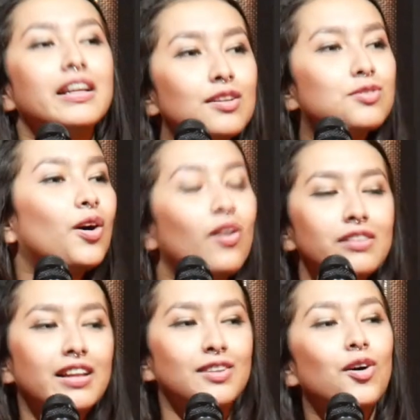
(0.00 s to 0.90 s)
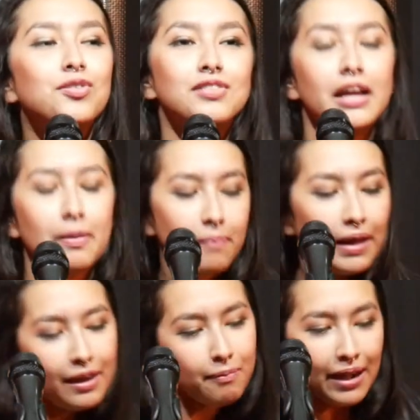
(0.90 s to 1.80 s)
this song that goes like
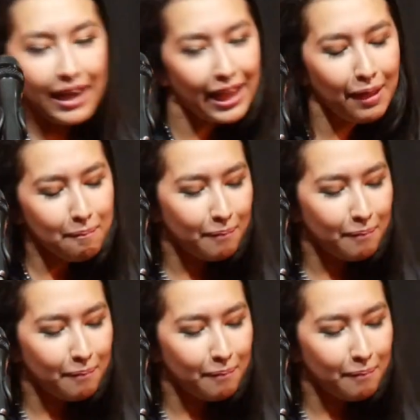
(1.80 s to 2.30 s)
pale pale pale pale.